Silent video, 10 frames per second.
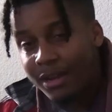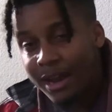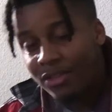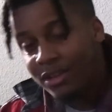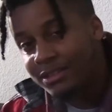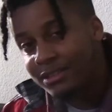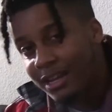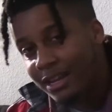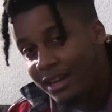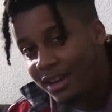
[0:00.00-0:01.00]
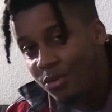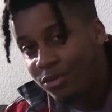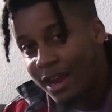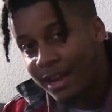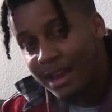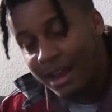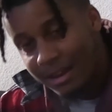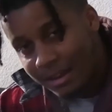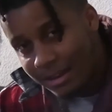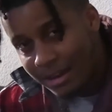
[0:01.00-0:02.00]
Now, this is the illegal thing
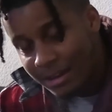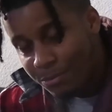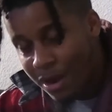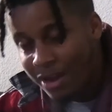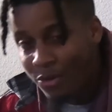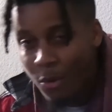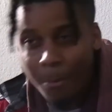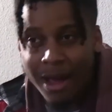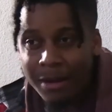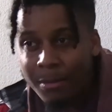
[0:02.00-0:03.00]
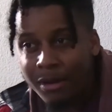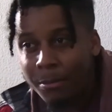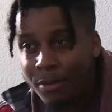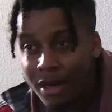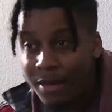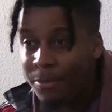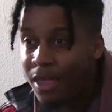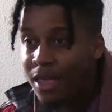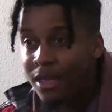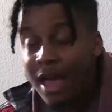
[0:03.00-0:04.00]
that is probably going to bite them in the butt.